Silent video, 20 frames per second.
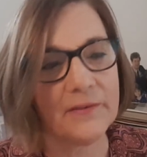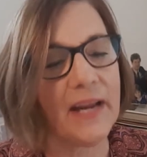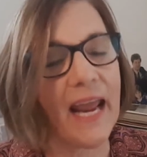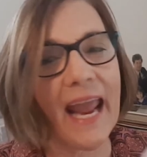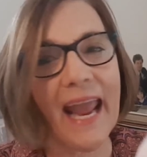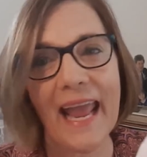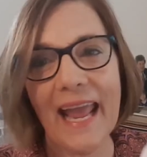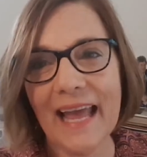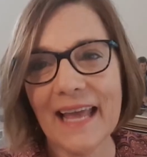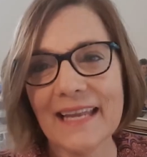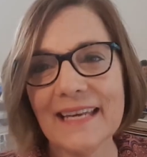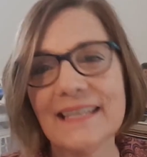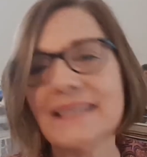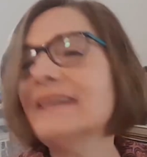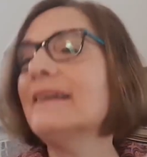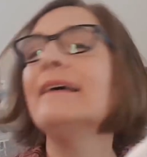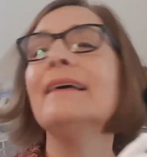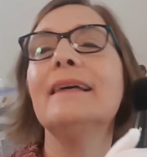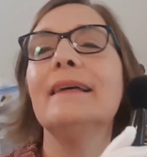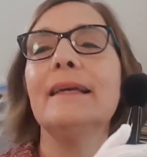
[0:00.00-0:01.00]
and
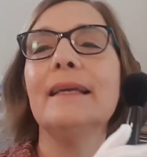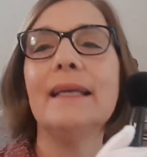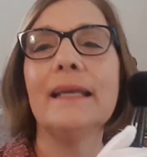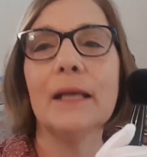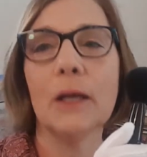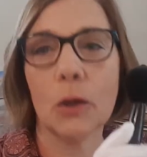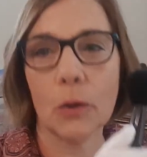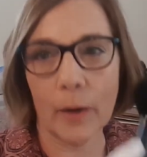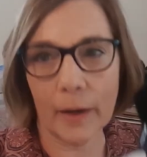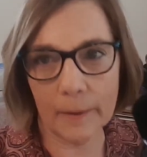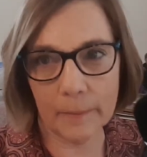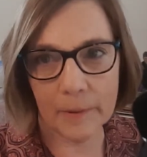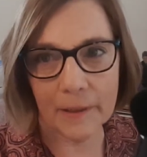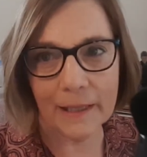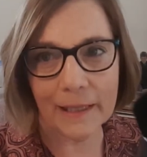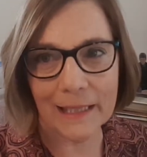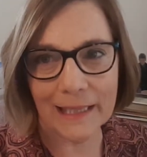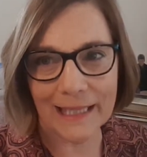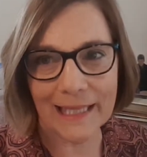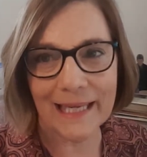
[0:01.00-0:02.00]
incredibly
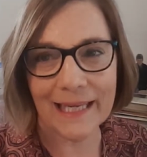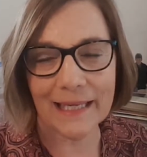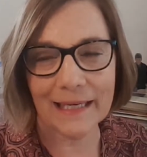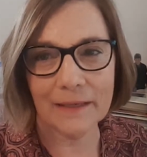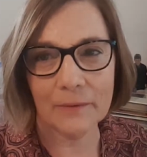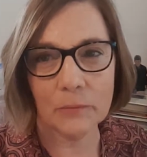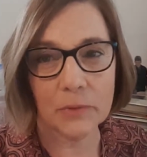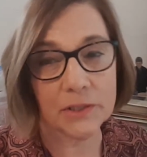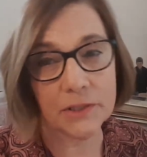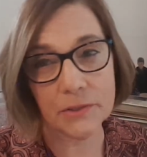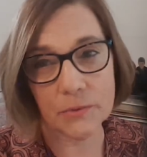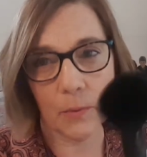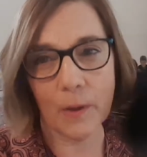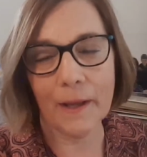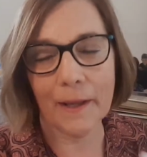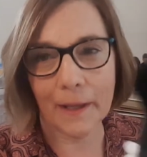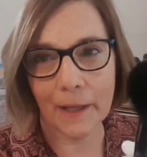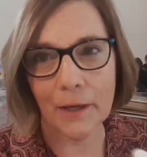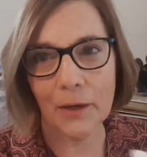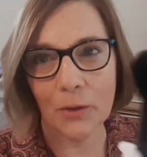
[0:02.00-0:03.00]
clean, which is why
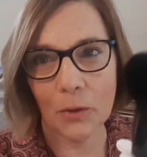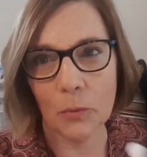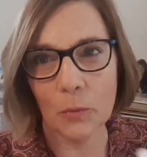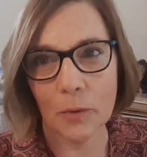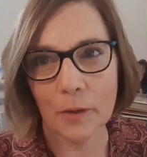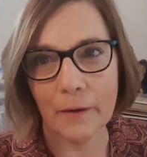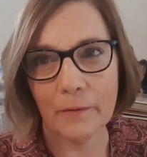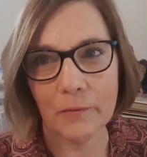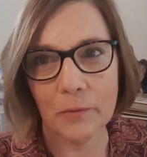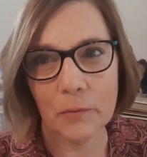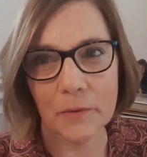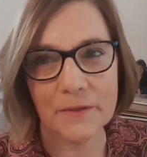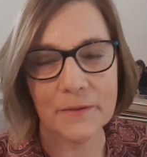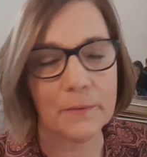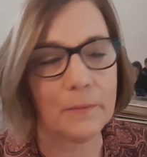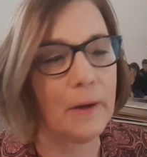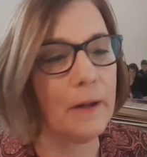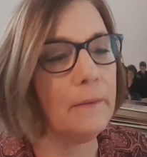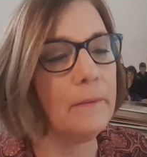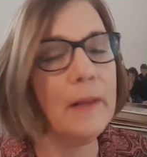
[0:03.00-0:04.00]
I get a new one every once in
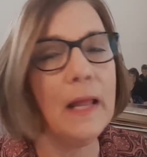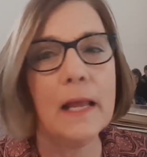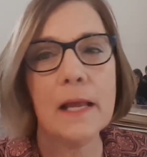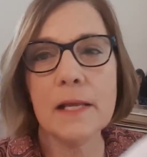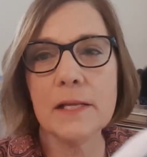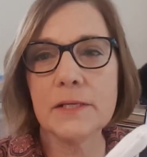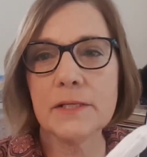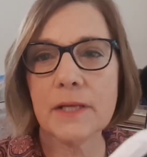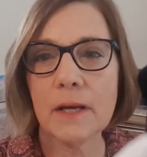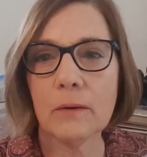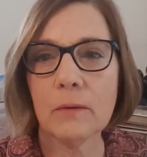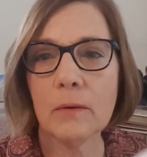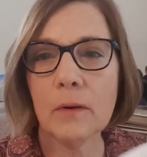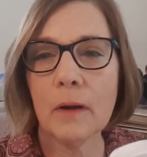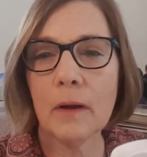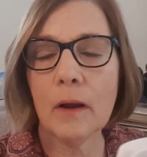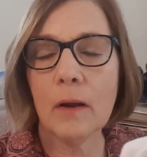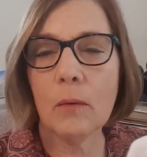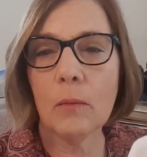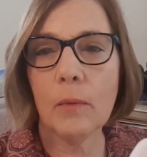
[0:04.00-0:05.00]
a while. So
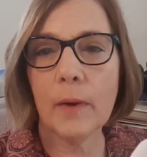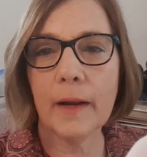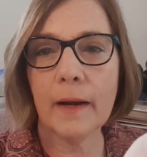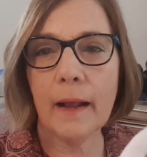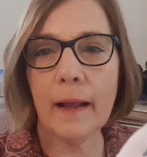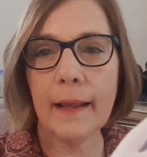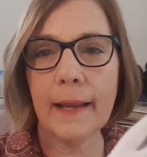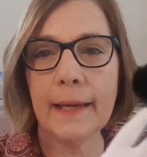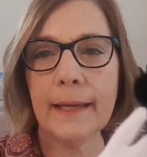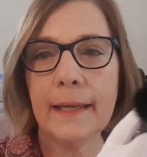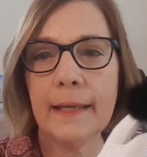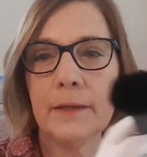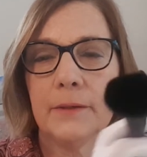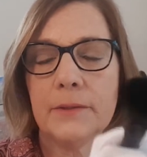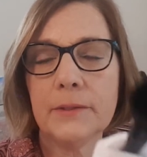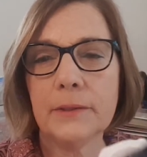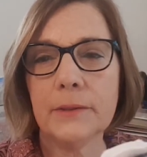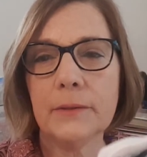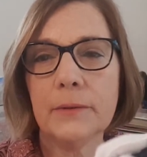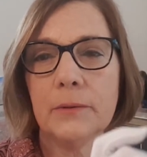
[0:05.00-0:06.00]
when I need
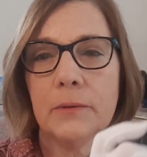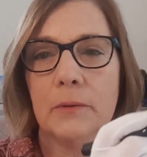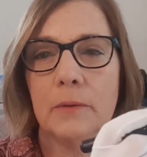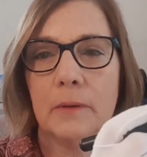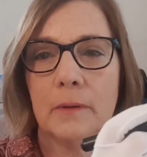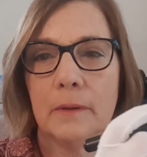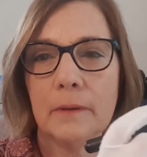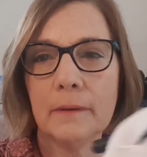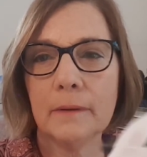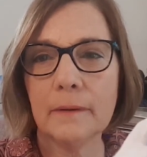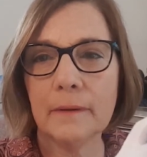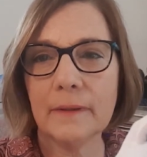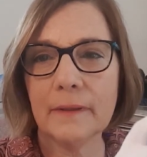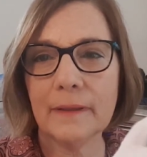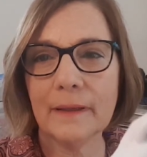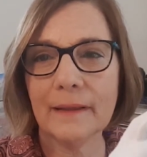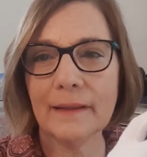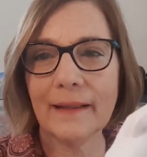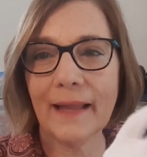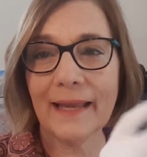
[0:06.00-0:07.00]
to
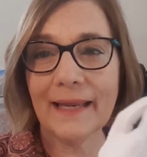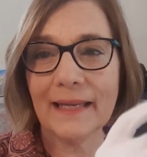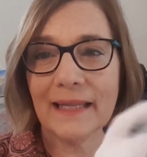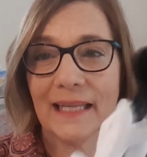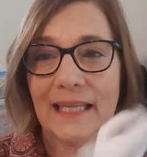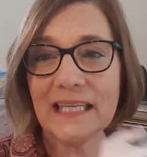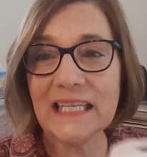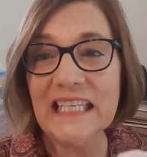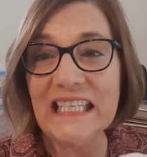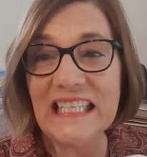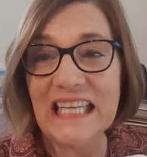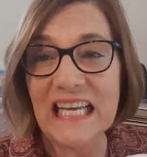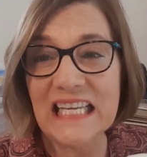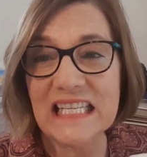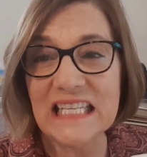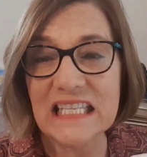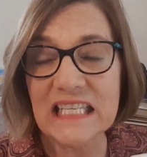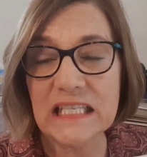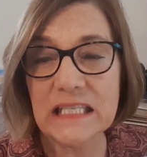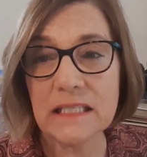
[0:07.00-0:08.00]
lightly
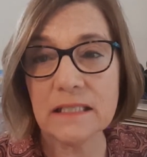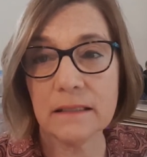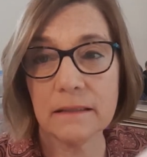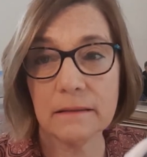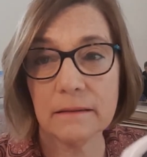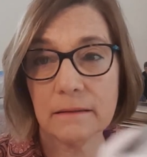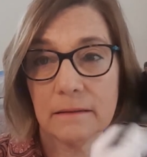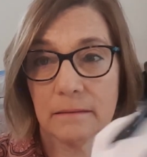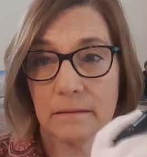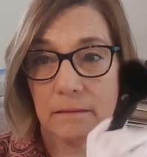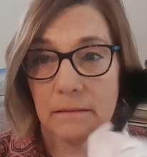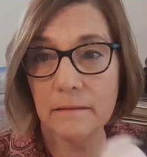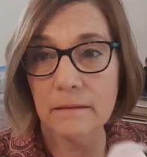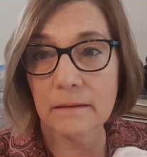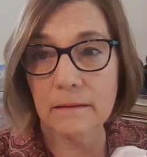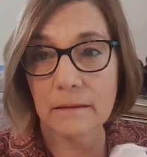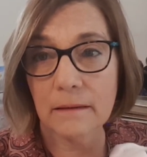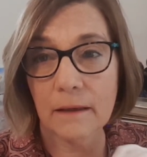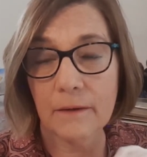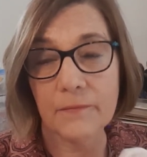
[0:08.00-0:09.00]
dust
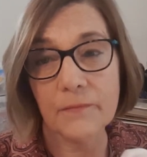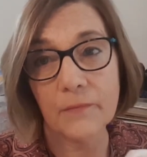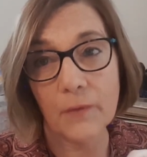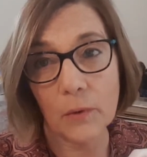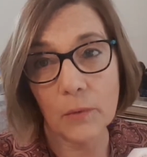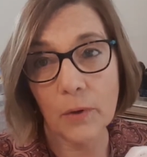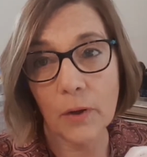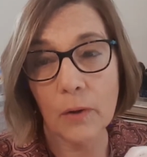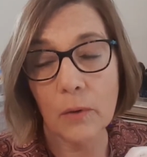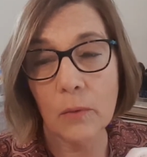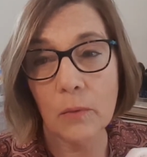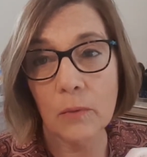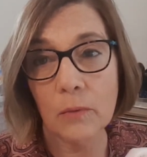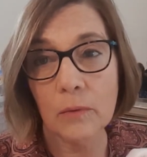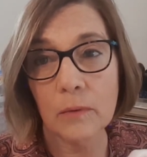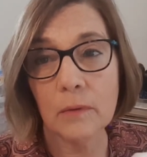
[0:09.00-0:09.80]
a photo,